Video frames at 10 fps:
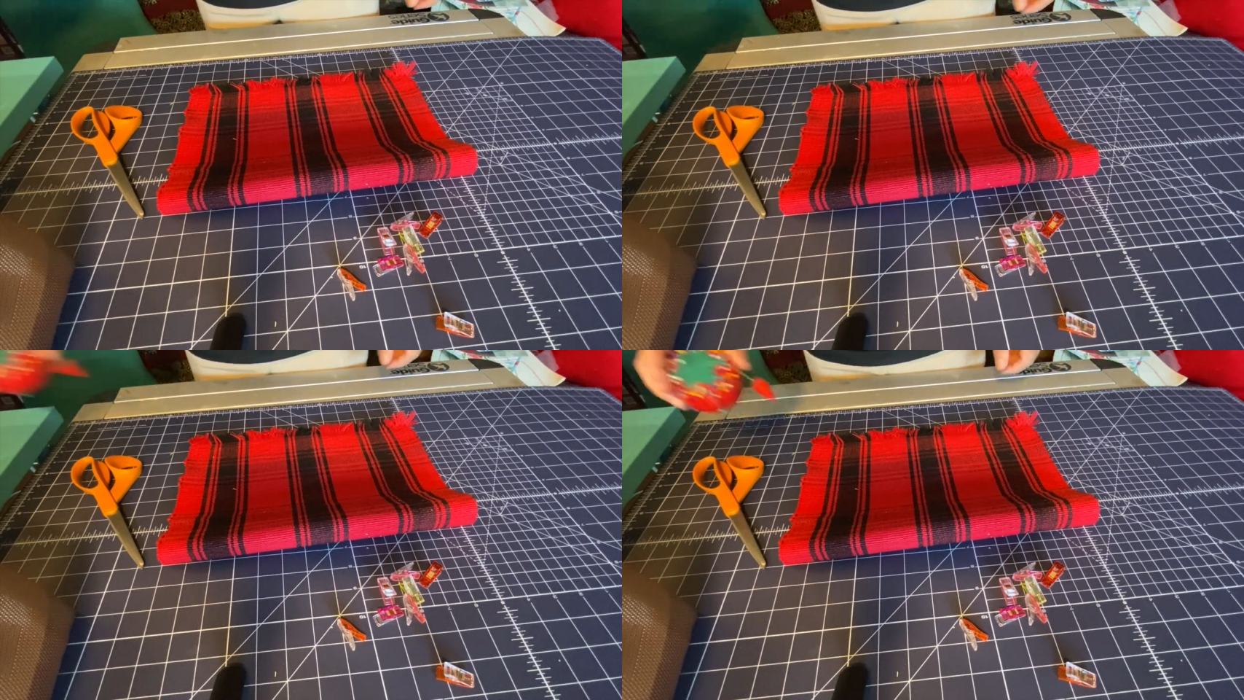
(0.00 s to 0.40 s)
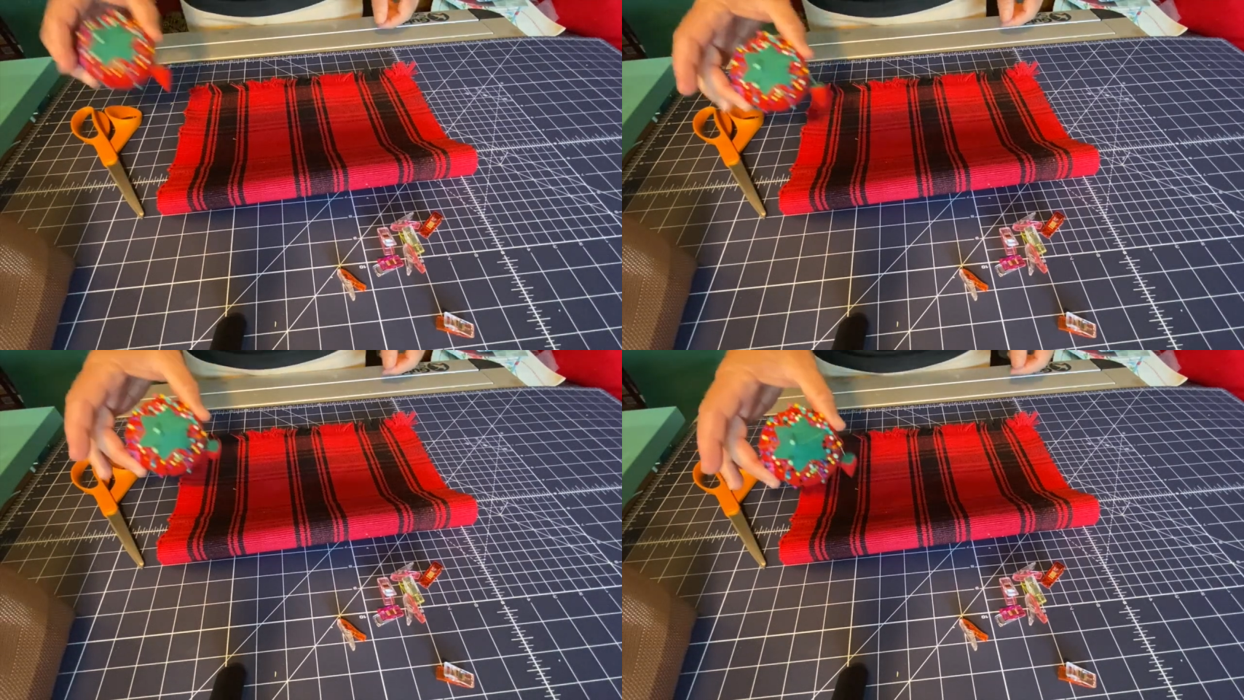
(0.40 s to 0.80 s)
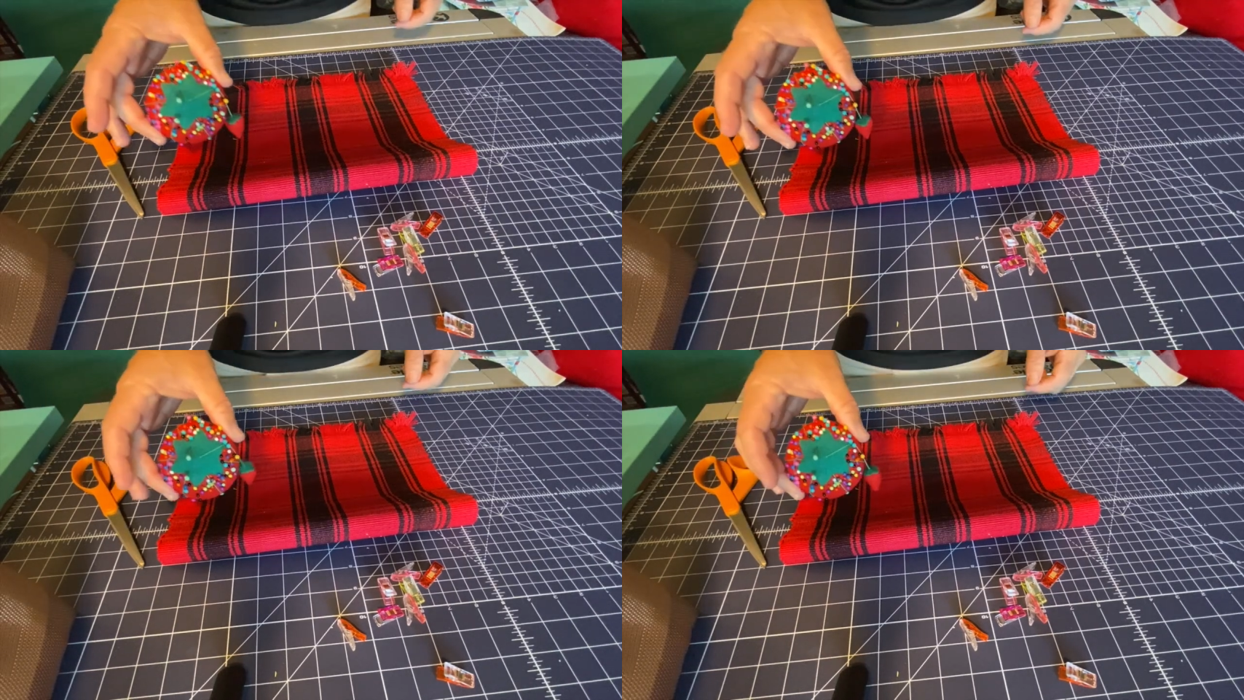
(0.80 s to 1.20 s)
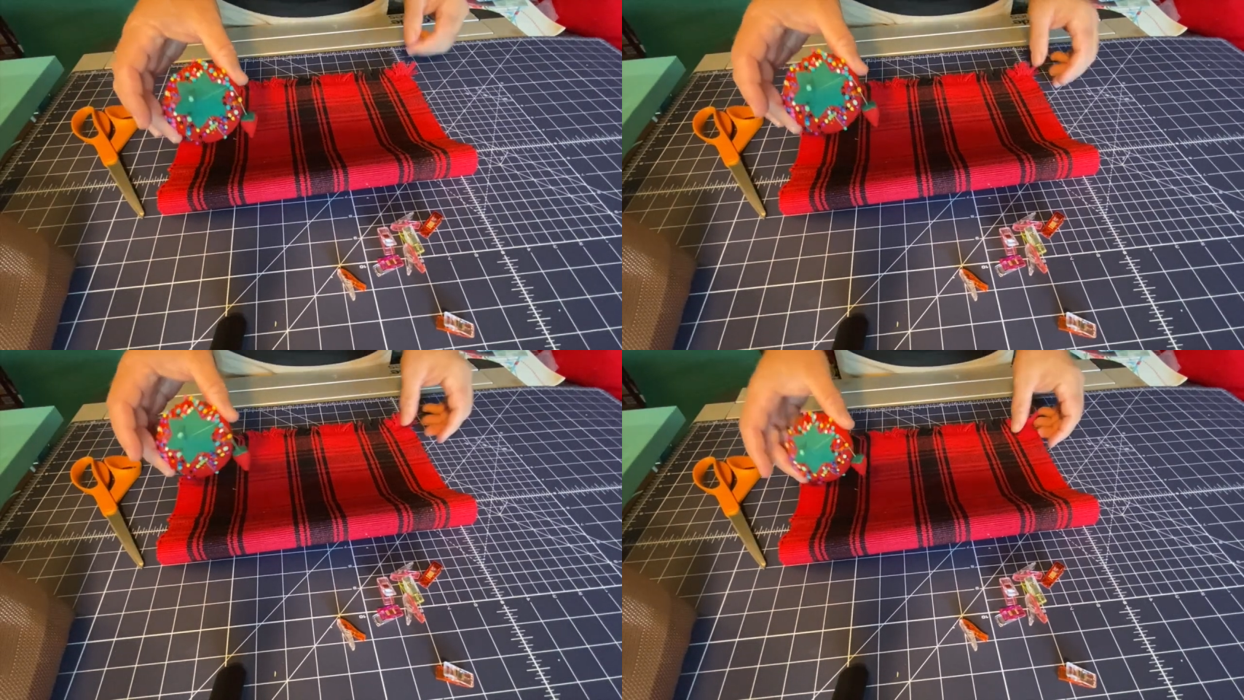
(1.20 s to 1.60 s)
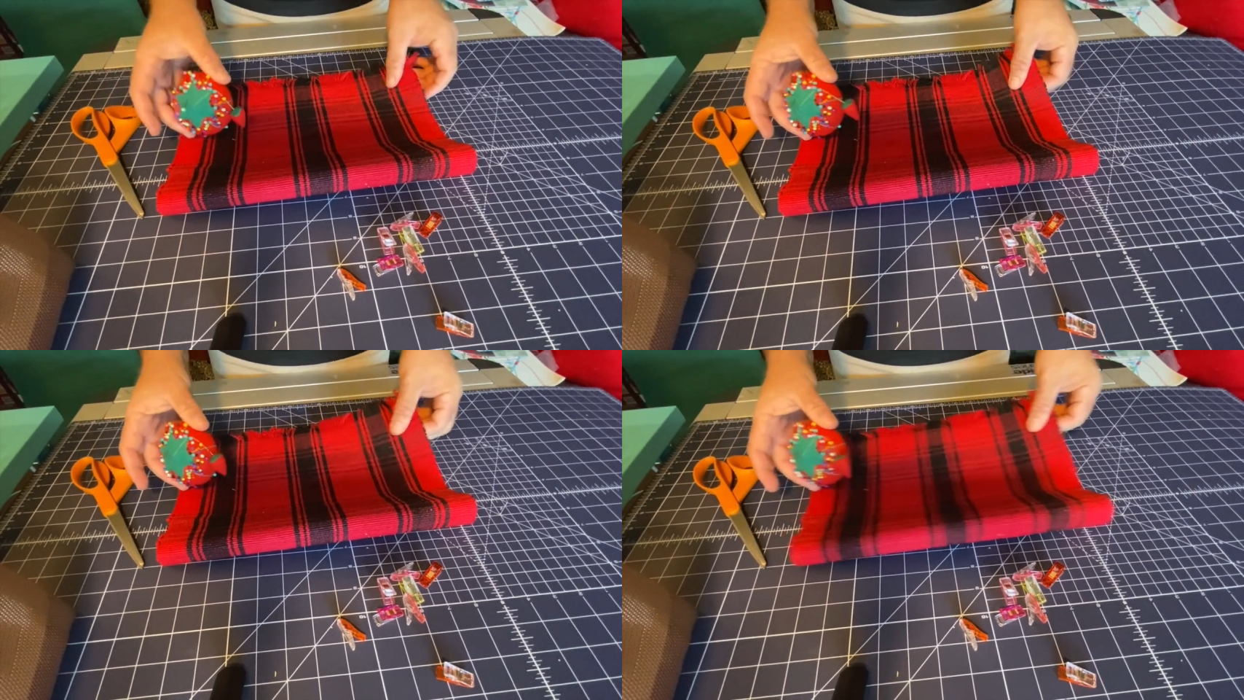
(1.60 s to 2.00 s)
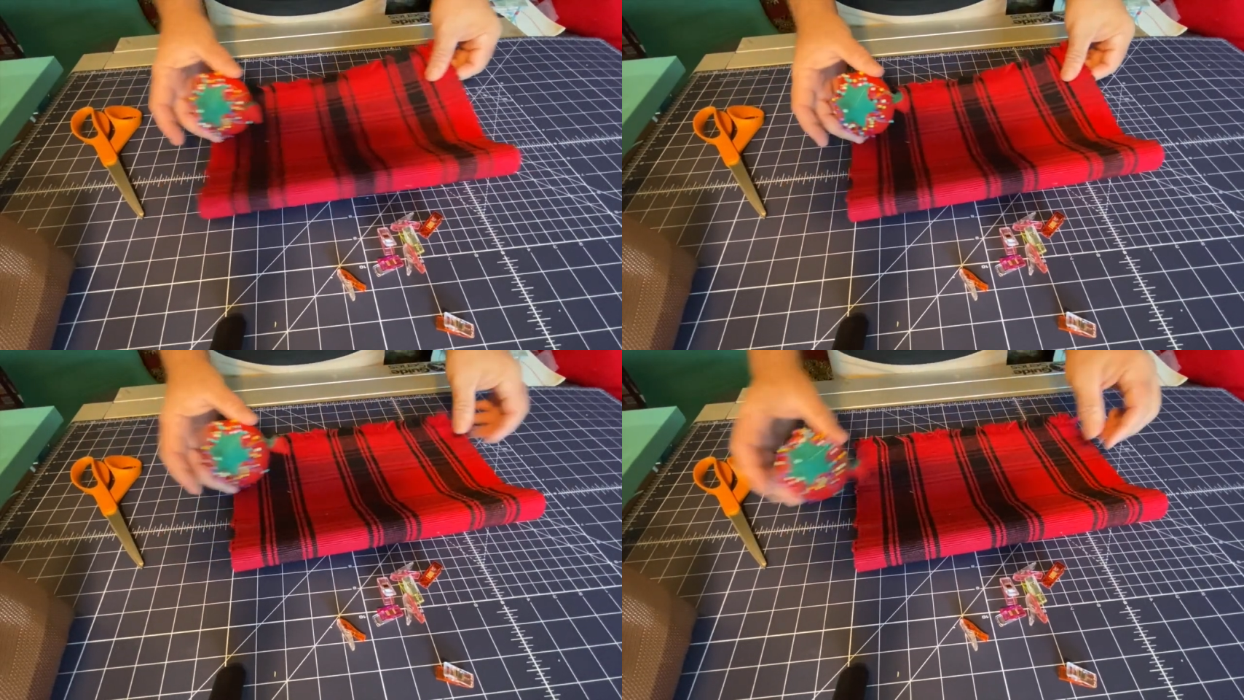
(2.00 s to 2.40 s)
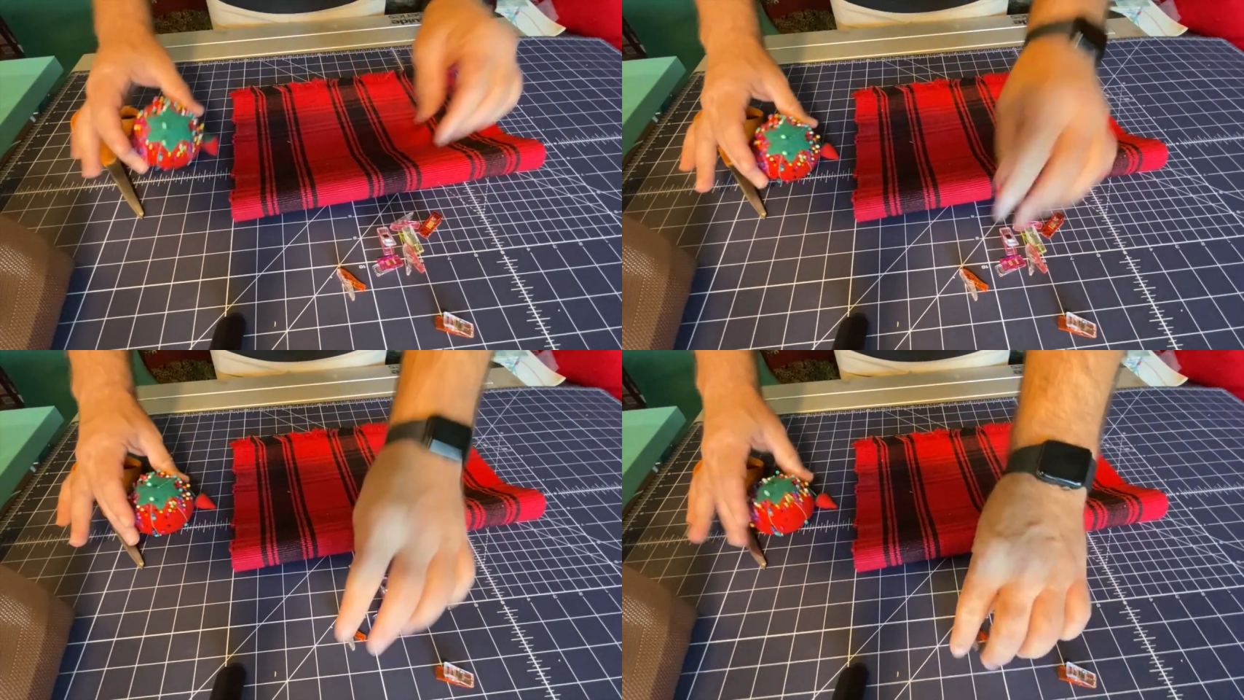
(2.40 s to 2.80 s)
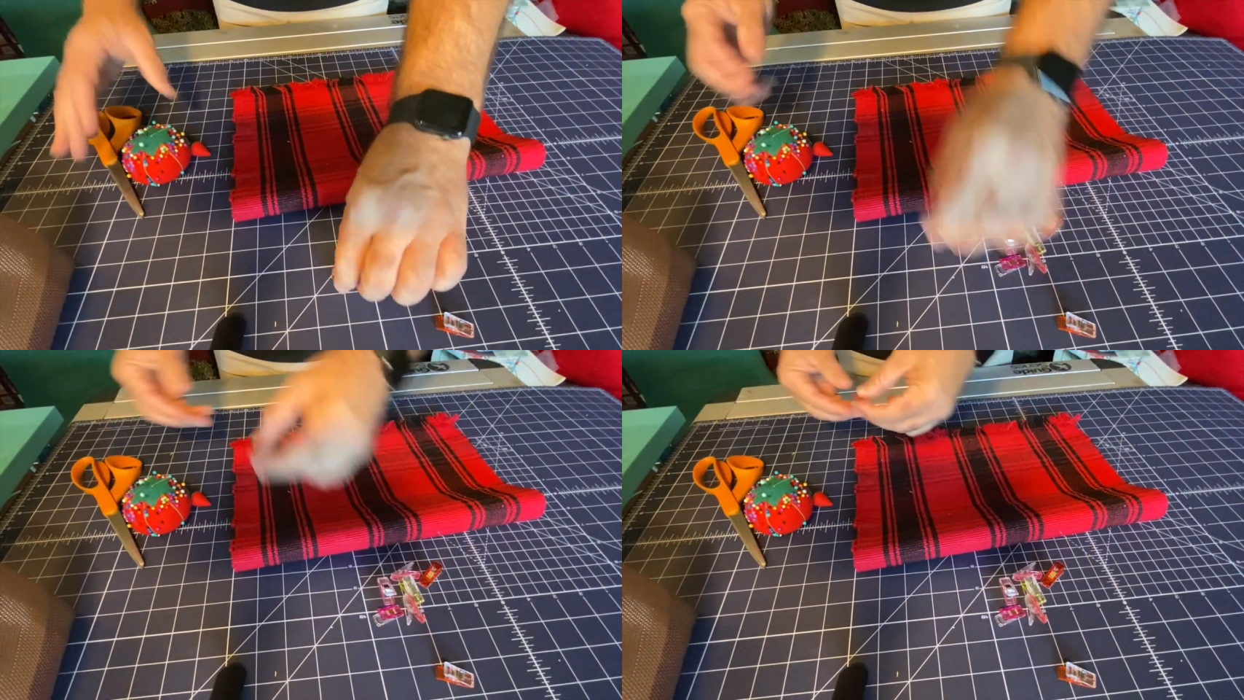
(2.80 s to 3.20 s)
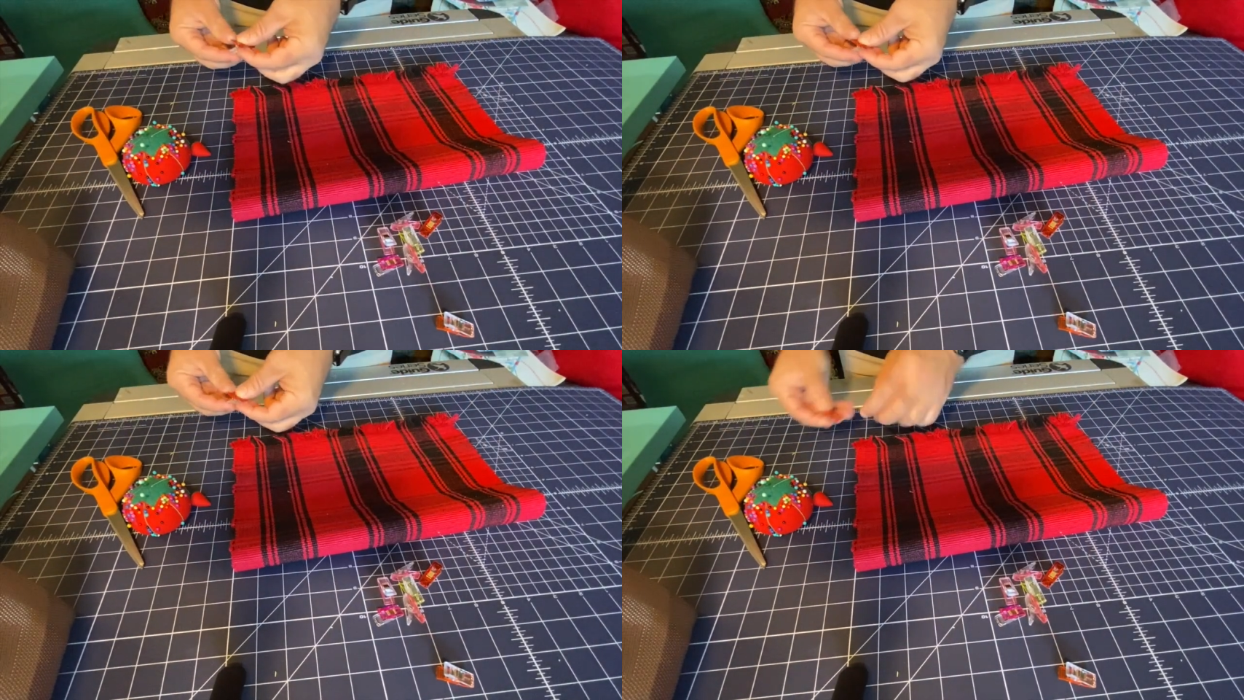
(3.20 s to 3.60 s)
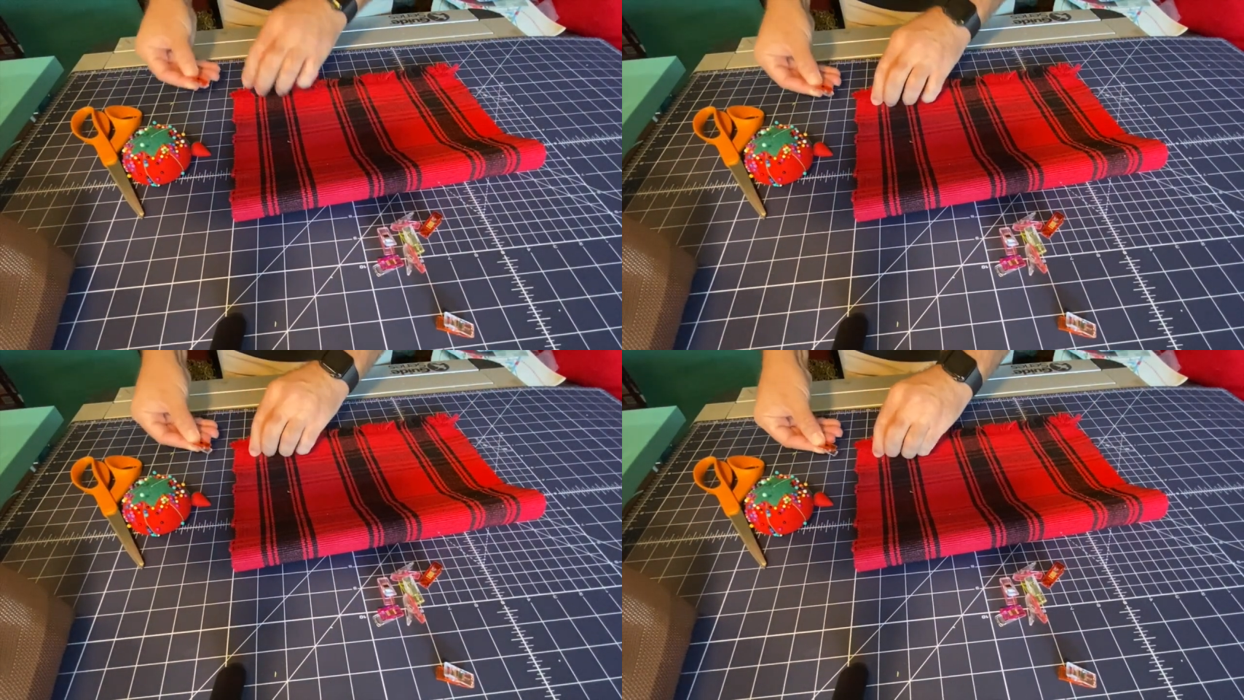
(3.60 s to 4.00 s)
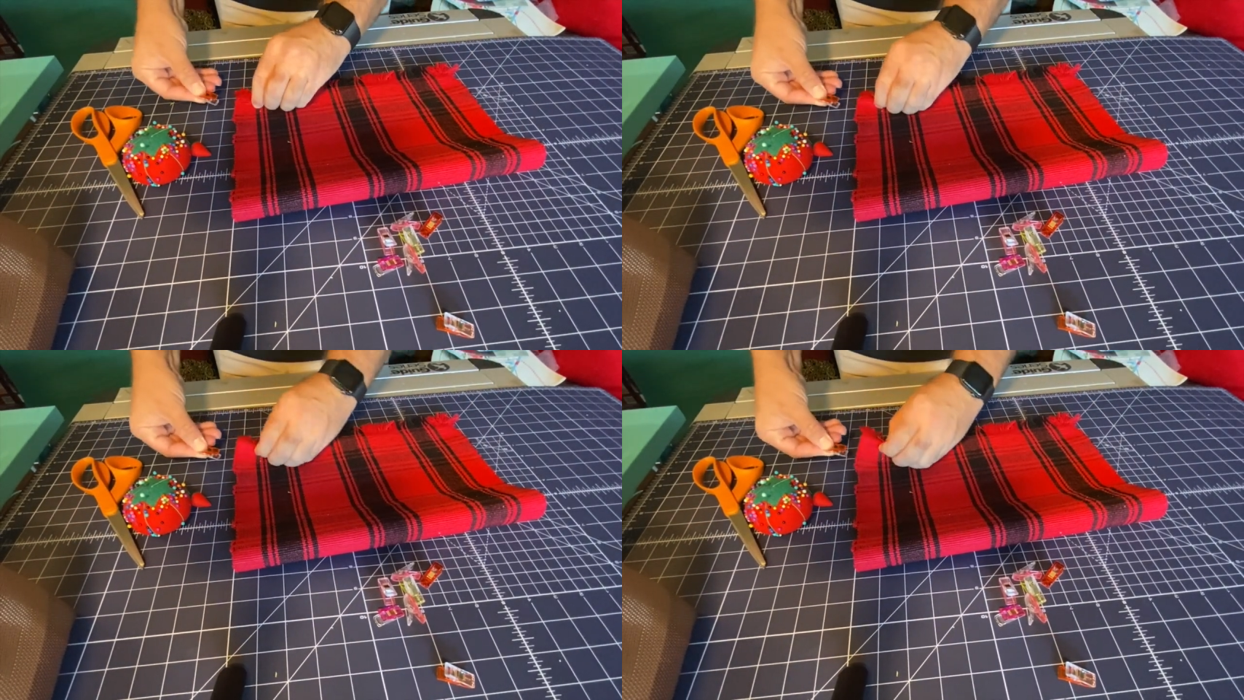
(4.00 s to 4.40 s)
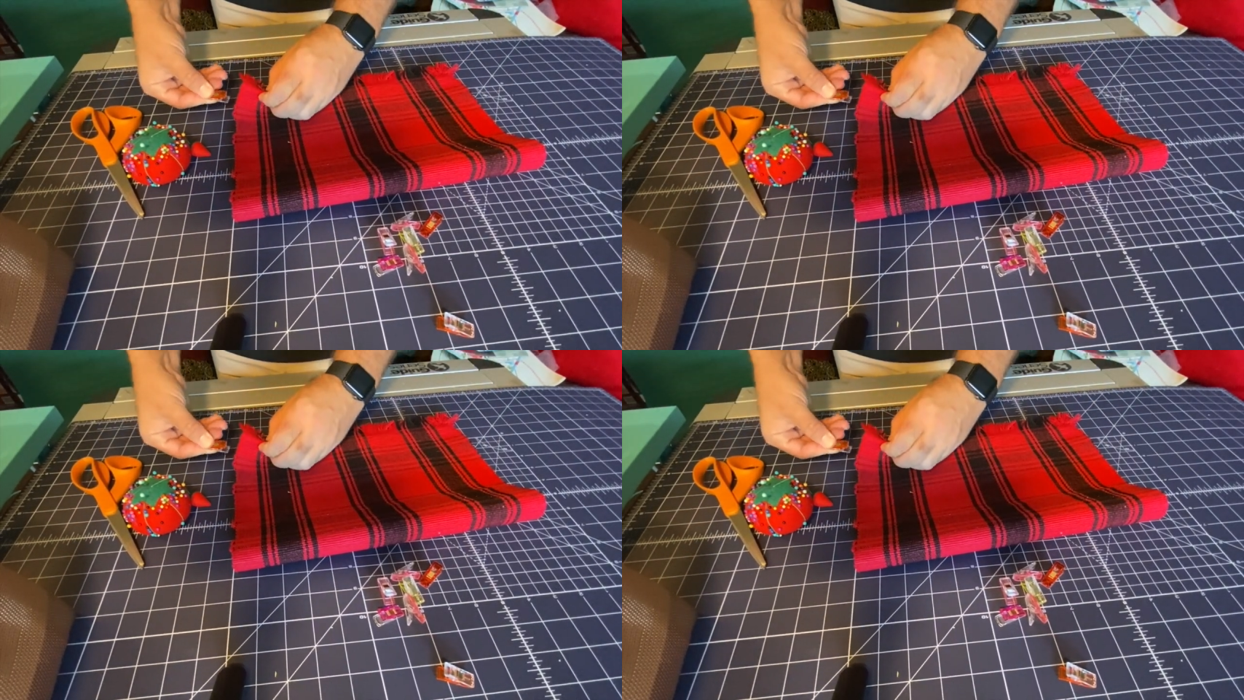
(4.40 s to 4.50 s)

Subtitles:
No face is visible, so there are no lips to read.